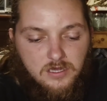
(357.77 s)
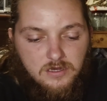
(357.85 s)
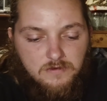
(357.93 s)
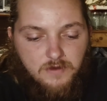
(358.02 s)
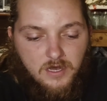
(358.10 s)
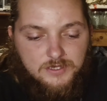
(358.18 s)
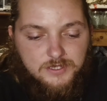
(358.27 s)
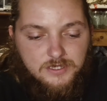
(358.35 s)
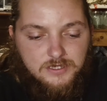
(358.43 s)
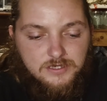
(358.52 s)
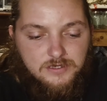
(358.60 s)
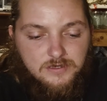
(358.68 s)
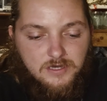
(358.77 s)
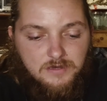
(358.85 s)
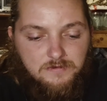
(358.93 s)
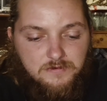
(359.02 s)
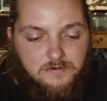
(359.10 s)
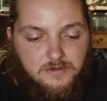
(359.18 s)
faucet. You
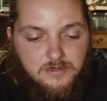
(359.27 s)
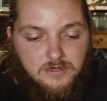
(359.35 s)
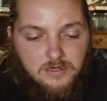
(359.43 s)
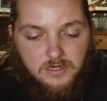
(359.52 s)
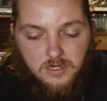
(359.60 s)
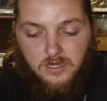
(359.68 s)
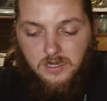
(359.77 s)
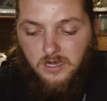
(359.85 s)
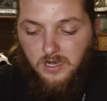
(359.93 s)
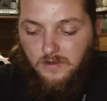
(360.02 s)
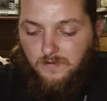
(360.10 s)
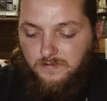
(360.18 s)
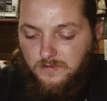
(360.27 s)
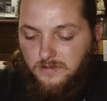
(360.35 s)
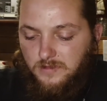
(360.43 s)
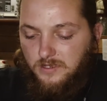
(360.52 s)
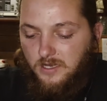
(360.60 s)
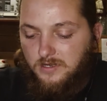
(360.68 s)
have a
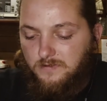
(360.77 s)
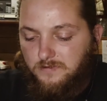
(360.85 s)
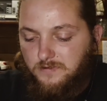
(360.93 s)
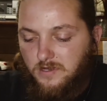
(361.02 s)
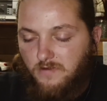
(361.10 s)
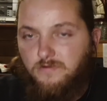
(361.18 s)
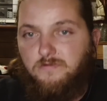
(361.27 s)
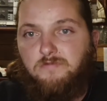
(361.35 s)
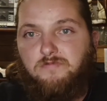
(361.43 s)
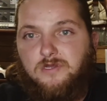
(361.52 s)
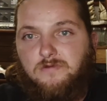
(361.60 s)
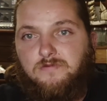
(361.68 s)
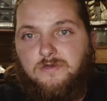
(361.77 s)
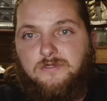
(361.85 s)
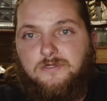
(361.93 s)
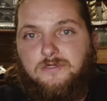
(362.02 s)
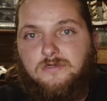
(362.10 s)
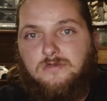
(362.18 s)
lot of government
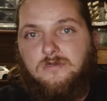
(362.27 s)
benefits,